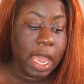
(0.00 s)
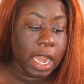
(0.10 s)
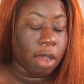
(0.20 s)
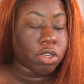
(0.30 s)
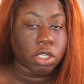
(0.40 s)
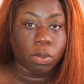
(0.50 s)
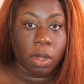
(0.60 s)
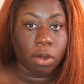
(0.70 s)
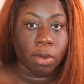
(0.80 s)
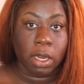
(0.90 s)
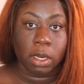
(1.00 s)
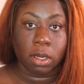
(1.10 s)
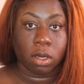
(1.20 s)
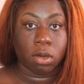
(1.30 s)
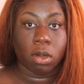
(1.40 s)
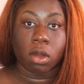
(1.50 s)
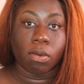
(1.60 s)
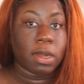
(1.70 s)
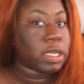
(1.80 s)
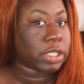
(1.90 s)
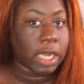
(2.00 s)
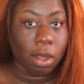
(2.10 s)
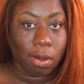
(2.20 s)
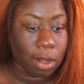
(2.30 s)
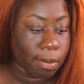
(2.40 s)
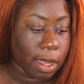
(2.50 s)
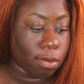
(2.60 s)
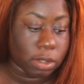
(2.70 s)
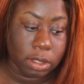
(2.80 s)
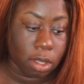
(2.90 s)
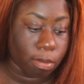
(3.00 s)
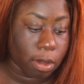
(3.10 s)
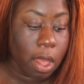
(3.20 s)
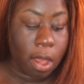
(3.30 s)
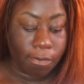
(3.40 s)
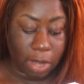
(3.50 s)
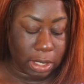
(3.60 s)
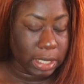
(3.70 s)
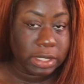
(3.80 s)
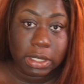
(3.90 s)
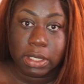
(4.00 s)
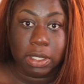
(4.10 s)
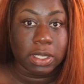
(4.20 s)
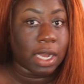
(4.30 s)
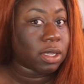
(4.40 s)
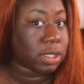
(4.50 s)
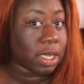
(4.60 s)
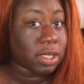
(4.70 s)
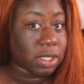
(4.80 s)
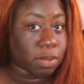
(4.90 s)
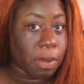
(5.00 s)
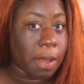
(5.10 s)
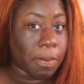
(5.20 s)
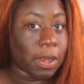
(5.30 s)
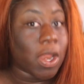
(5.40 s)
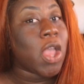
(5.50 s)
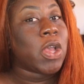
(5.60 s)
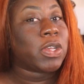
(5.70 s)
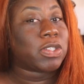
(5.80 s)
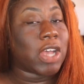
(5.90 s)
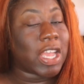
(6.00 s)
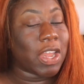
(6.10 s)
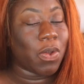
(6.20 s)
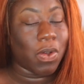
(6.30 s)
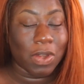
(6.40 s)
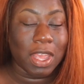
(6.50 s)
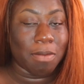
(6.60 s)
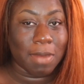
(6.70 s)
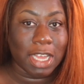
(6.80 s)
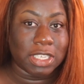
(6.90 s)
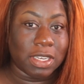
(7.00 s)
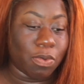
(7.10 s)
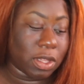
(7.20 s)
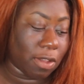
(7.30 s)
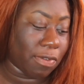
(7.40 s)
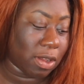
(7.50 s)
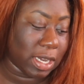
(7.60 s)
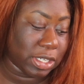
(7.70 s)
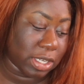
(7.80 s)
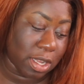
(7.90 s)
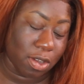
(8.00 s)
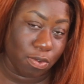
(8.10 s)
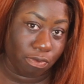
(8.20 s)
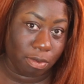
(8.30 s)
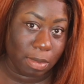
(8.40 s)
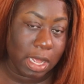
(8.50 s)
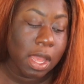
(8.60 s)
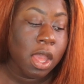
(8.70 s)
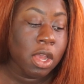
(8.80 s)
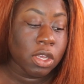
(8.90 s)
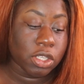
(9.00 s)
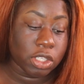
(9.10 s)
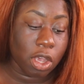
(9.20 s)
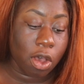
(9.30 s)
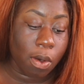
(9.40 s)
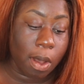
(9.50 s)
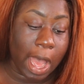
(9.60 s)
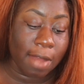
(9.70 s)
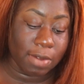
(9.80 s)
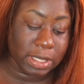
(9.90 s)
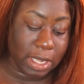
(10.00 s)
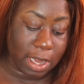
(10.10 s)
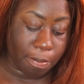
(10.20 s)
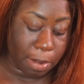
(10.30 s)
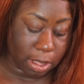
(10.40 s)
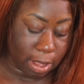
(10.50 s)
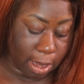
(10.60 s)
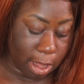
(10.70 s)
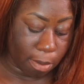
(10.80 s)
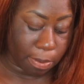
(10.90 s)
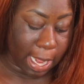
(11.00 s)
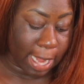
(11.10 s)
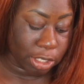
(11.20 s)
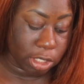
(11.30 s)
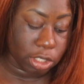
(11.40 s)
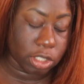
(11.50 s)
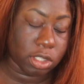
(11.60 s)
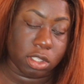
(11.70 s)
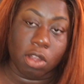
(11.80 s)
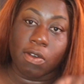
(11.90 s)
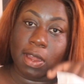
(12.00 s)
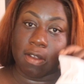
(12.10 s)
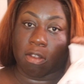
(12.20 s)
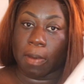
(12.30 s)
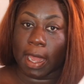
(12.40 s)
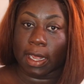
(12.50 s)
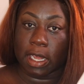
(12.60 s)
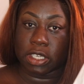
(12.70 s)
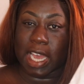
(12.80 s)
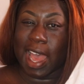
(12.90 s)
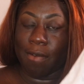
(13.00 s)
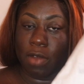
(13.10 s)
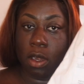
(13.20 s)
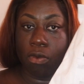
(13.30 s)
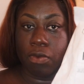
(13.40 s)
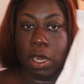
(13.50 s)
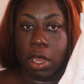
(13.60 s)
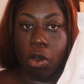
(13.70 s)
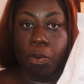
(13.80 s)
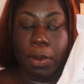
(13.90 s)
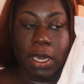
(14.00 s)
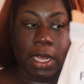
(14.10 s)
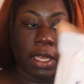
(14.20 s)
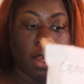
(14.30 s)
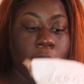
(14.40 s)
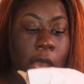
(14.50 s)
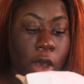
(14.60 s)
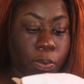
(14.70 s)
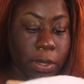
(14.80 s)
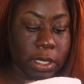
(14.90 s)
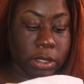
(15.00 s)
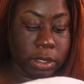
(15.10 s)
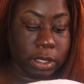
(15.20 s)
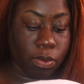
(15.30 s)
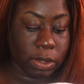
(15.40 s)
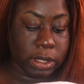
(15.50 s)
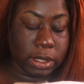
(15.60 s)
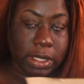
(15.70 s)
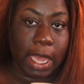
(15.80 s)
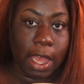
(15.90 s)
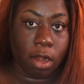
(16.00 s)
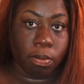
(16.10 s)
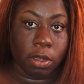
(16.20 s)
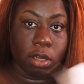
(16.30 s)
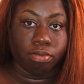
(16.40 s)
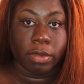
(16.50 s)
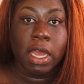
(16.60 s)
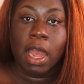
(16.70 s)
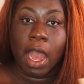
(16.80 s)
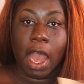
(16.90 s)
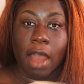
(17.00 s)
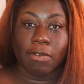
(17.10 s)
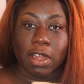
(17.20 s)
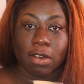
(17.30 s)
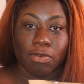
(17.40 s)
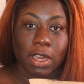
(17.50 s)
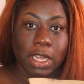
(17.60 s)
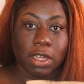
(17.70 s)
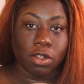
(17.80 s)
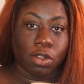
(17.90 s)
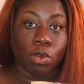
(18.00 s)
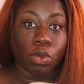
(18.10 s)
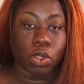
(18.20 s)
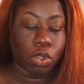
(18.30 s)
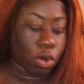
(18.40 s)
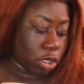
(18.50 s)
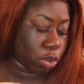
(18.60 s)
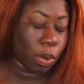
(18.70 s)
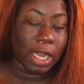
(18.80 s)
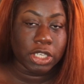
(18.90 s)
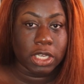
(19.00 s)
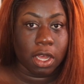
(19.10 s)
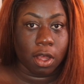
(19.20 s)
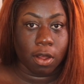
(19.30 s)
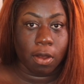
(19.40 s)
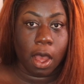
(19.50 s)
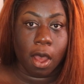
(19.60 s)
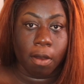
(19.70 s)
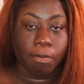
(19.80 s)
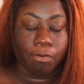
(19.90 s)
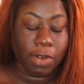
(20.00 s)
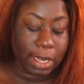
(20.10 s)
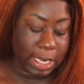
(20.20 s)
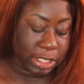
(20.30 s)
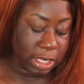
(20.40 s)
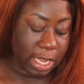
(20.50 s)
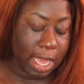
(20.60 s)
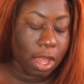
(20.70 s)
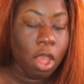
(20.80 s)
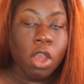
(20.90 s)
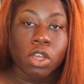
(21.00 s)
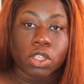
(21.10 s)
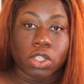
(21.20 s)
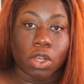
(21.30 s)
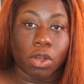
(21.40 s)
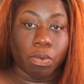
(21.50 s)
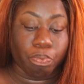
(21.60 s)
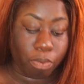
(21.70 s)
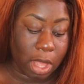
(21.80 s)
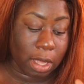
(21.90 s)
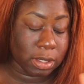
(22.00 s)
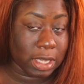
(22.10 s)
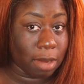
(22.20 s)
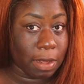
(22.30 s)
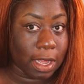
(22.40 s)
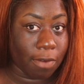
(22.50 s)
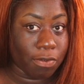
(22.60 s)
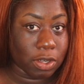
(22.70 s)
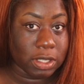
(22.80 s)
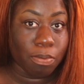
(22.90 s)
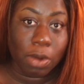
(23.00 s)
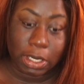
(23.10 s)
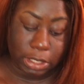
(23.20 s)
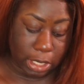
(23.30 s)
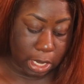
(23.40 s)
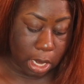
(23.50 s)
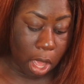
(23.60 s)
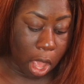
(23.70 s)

And I was just wondering, girl, when is y'all gonna come out with some foundations, because y'all concealers is popping. So I can only imagine what the foundation can do for me. So I recently picked it up. Actually, it's still in its package. I haven't really opened it. I opened it to see what's inside, but haven't really used or swatched the foundation yet. So it's gonna be like a first impression.